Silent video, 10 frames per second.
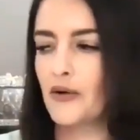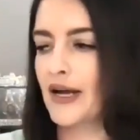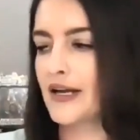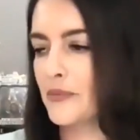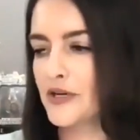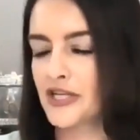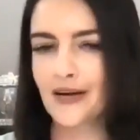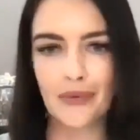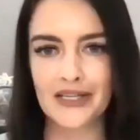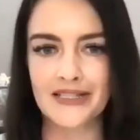I can
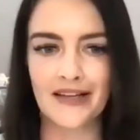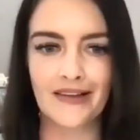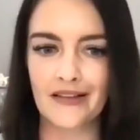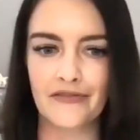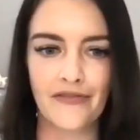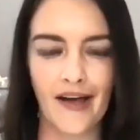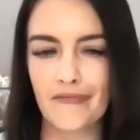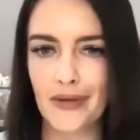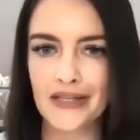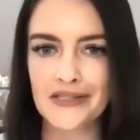project based on like the 5
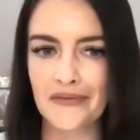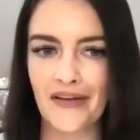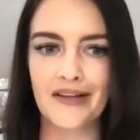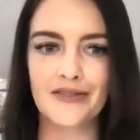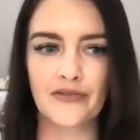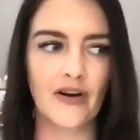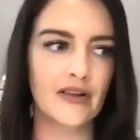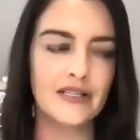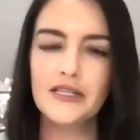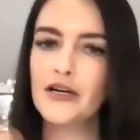months we've had so far
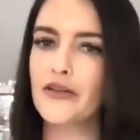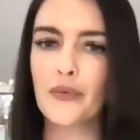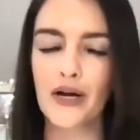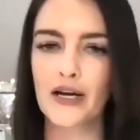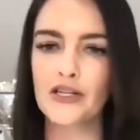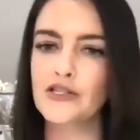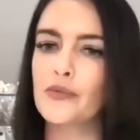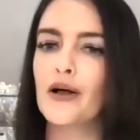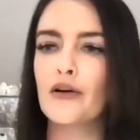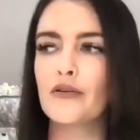this year that we're going to do
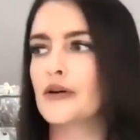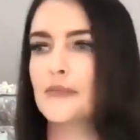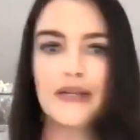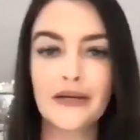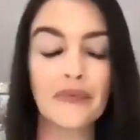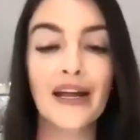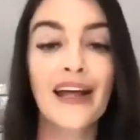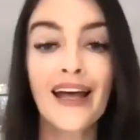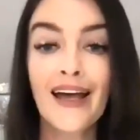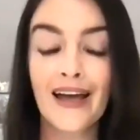well over $1 million, but
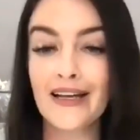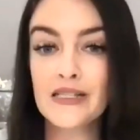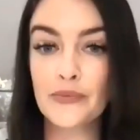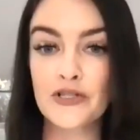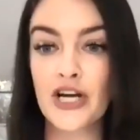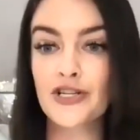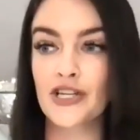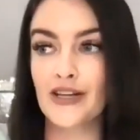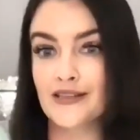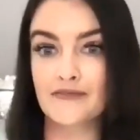it's a projection
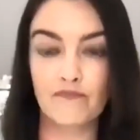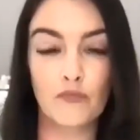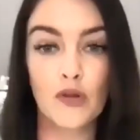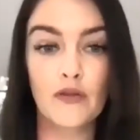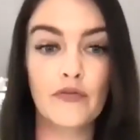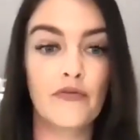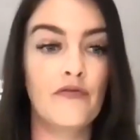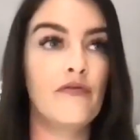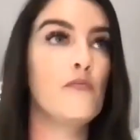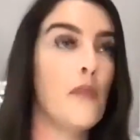that is
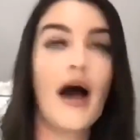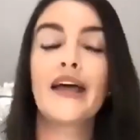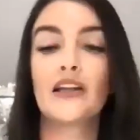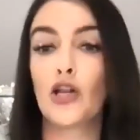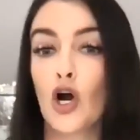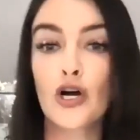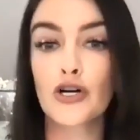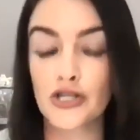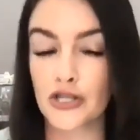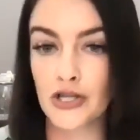by and
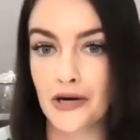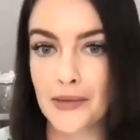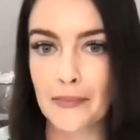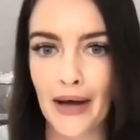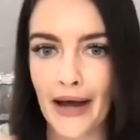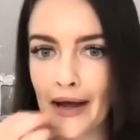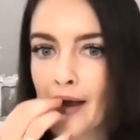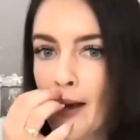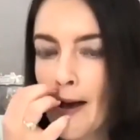large determined by